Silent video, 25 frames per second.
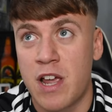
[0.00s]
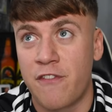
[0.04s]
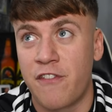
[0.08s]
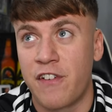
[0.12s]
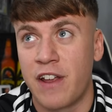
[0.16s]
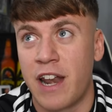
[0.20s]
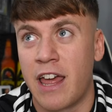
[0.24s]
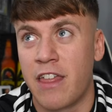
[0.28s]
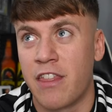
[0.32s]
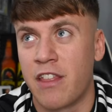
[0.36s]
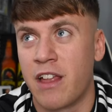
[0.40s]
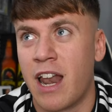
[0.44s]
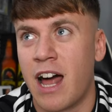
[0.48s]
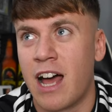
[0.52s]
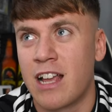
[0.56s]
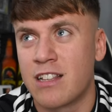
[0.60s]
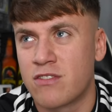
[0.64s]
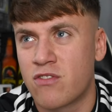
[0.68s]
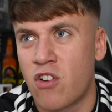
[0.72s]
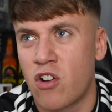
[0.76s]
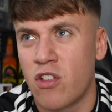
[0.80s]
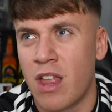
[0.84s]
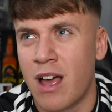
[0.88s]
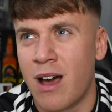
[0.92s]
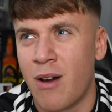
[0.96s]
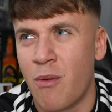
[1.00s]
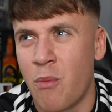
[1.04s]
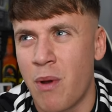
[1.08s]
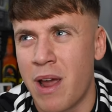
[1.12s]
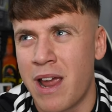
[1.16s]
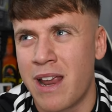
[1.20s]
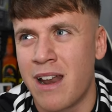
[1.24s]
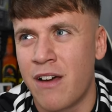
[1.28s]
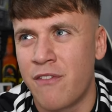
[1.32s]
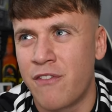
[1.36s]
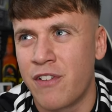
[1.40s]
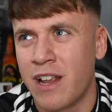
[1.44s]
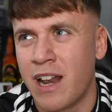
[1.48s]
I feel like the lads have got that
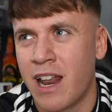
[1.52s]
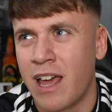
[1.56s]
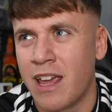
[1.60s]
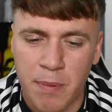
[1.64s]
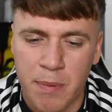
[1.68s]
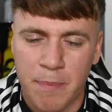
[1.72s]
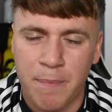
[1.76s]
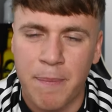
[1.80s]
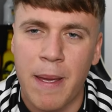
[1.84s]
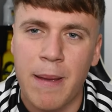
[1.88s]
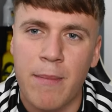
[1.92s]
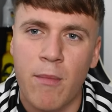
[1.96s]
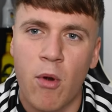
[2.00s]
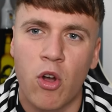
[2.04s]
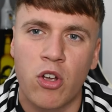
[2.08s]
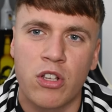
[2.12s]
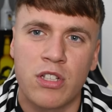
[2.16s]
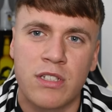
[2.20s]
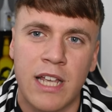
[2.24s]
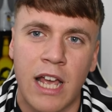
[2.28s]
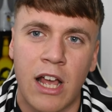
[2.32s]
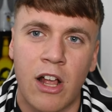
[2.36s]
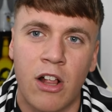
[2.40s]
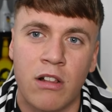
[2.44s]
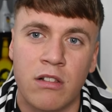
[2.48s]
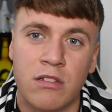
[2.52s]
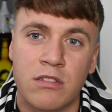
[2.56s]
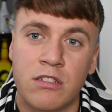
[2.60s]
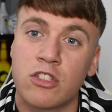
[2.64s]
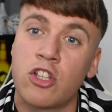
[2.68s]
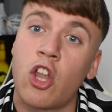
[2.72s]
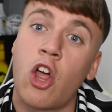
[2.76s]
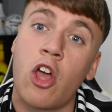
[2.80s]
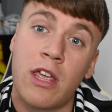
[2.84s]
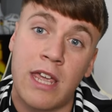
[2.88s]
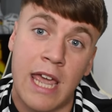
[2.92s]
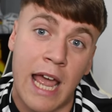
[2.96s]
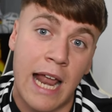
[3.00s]
win. I feel a bit more settled.
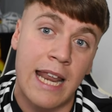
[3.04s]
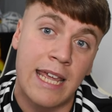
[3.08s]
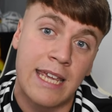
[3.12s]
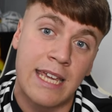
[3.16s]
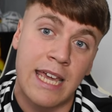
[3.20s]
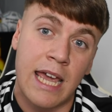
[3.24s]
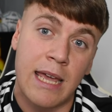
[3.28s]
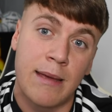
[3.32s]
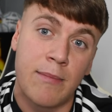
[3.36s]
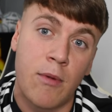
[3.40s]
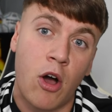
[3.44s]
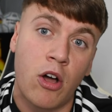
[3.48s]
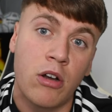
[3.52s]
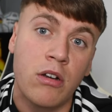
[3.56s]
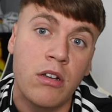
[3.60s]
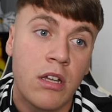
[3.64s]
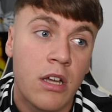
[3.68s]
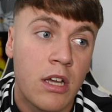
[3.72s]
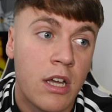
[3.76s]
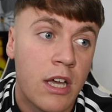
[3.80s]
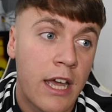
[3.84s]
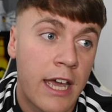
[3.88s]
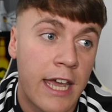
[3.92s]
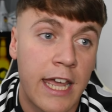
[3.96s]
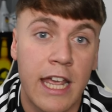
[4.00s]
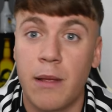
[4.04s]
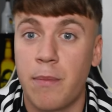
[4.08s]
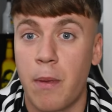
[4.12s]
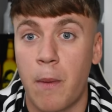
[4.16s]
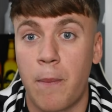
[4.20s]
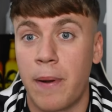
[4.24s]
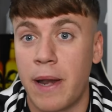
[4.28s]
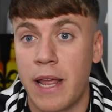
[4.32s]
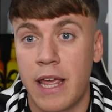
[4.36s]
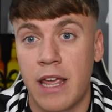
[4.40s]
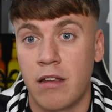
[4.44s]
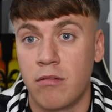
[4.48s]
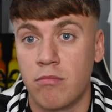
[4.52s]
Lloyd Kelly came on. He'll be
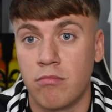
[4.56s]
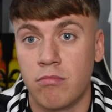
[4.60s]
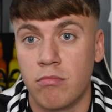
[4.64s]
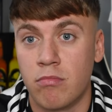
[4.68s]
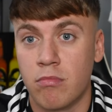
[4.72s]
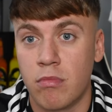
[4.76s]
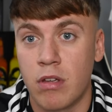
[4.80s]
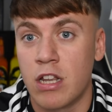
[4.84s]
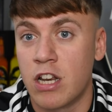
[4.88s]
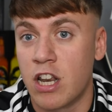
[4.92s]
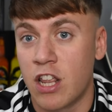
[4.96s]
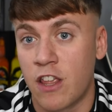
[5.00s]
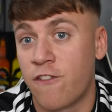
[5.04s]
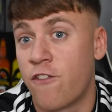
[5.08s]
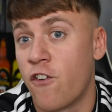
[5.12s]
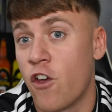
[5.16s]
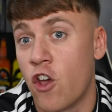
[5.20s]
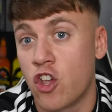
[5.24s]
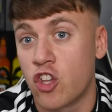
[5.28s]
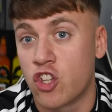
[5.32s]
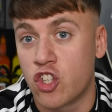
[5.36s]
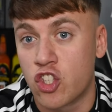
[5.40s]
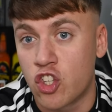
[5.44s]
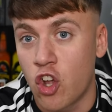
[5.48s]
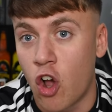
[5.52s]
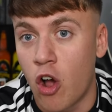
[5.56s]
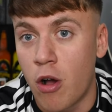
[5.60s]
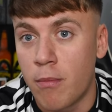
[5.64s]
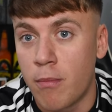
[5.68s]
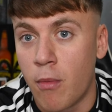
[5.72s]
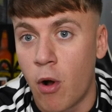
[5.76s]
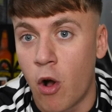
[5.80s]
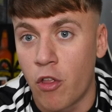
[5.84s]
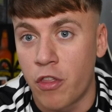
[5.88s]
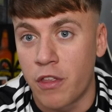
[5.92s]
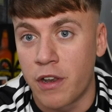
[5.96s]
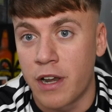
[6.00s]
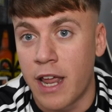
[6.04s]
playing in his first start
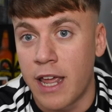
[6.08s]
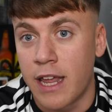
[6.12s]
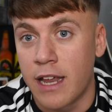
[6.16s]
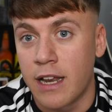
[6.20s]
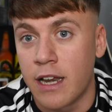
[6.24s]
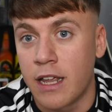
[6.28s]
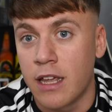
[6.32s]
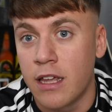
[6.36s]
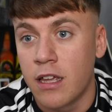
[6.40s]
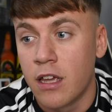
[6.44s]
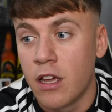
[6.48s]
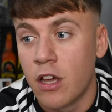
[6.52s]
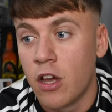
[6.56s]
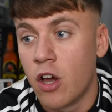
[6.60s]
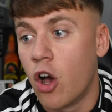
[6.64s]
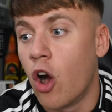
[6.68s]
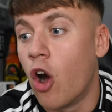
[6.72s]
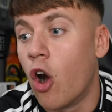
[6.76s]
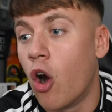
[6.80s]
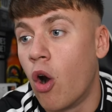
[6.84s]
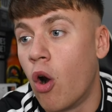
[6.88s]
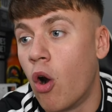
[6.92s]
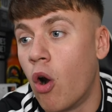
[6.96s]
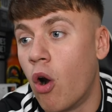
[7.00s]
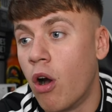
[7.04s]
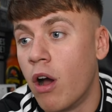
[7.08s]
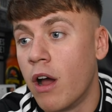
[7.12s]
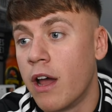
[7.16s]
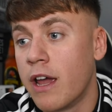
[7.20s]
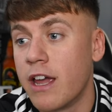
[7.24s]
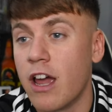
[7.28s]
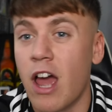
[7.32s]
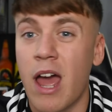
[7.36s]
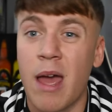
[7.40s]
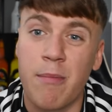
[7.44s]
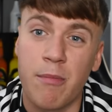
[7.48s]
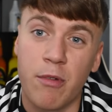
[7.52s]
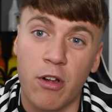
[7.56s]
more than likely. Or
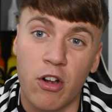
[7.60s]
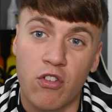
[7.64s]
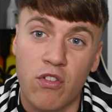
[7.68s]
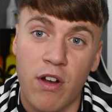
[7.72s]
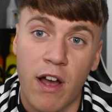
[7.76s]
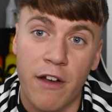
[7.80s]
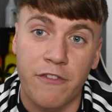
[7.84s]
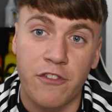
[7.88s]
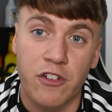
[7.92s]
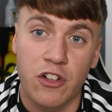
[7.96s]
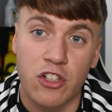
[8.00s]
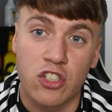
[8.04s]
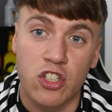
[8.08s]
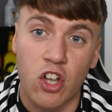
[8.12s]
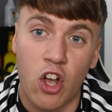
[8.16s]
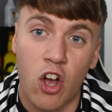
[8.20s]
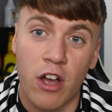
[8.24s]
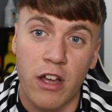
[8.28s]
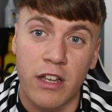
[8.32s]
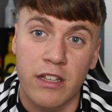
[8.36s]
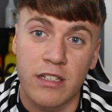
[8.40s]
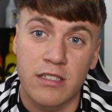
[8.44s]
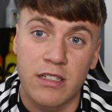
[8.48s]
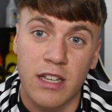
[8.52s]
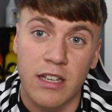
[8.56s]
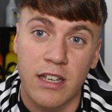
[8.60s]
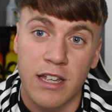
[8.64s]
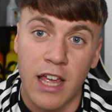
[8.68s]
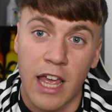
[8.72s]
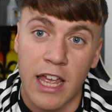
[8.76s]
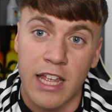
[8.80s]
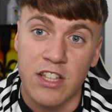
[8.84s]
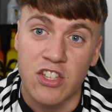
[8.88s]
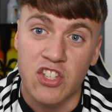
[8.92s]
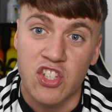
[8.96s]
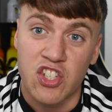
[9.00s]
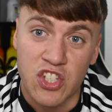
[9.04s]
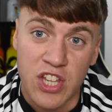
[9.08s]
Emil Kraft will start
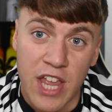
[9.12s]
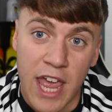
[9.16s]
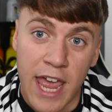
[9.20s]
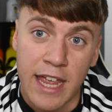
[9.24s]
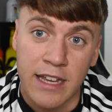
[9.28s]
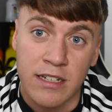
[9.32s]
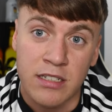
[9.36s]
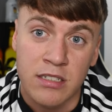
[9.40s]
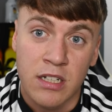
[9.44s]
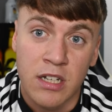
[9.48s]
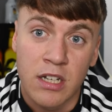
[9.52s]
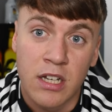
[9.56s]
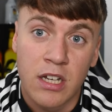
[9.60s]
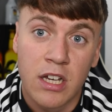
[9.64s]
instead.